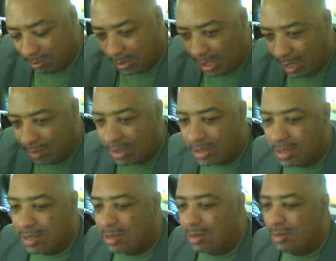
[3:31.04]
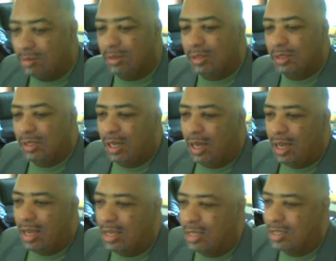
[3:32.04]
rest his soul.
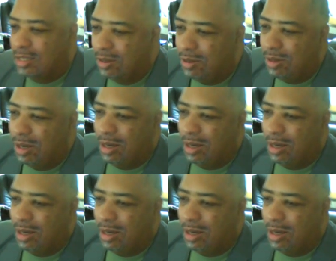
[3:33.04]
And so,